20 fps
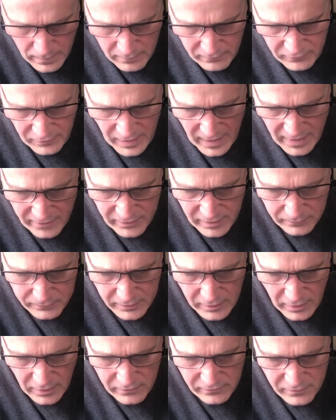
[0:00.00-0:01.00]
"For I have come
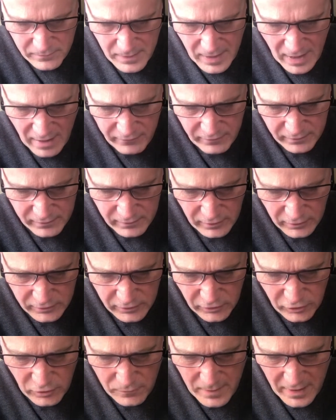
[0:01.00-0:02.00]
down from heaven not
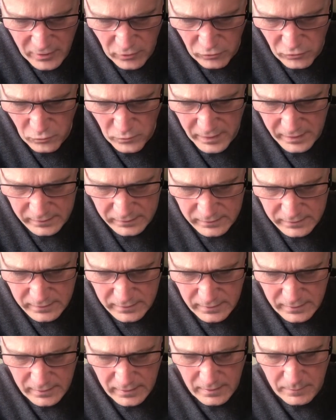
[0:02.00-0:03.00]
to do my own will,
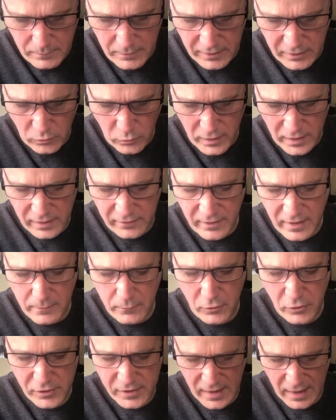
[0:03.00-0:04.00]
but the will of him
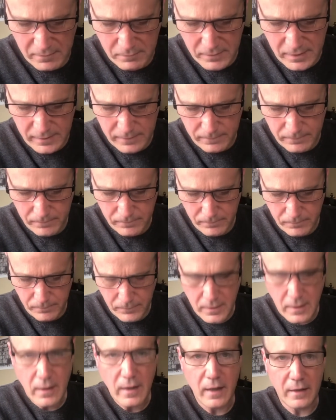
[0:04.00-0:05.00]
who sent me.
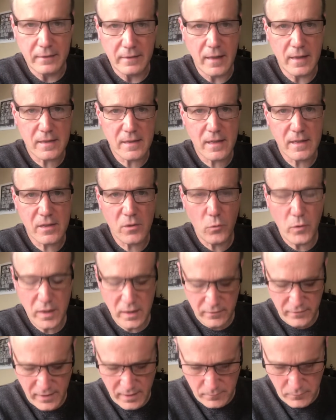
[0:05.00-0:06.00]
And this is the will
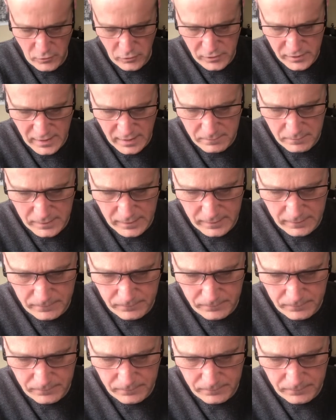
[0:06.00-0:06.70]
of him who sent me,